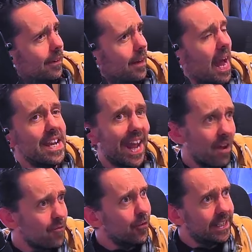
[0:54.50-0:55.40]
And
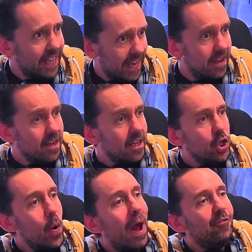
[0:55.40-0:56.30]
every year you
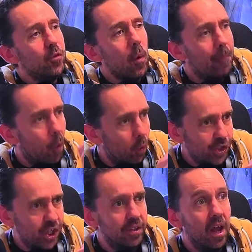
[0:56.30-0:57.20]
have to
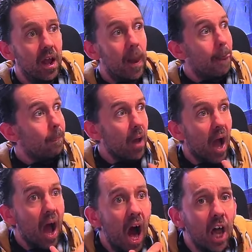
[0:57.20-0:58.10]
apportion
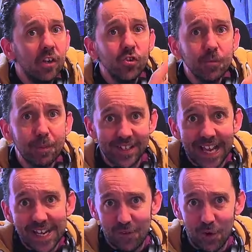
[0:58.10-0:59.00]

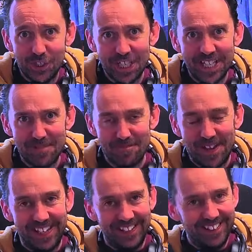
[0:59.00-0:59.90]
100% of your
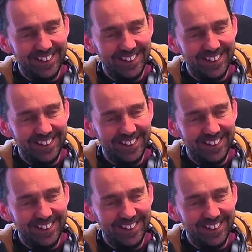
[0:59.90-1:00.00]
GDP